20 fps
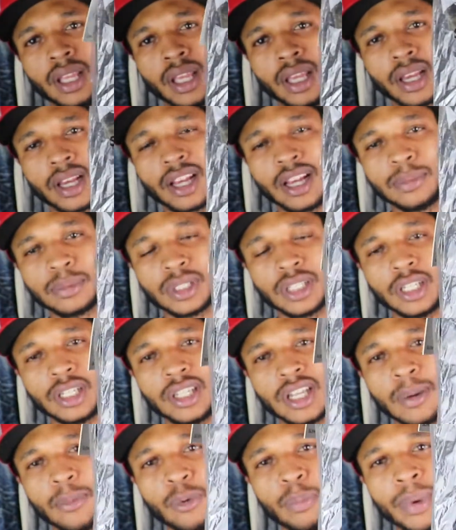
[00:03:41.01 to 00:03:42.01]
It comes in a
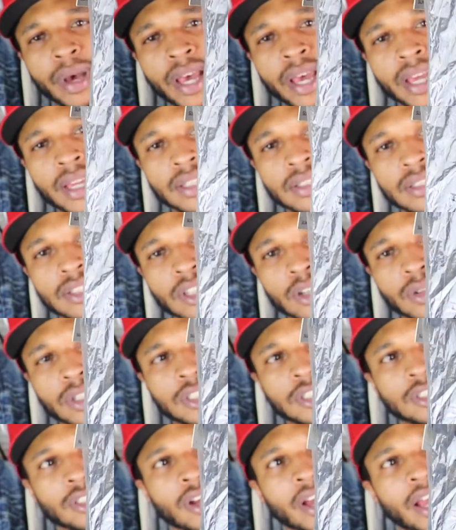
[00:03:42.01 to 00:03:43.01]
double bag, and so
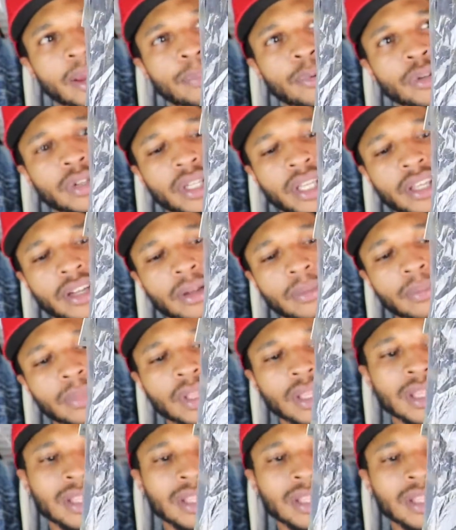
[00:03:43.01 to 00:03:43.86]
this is your Hyper Denim.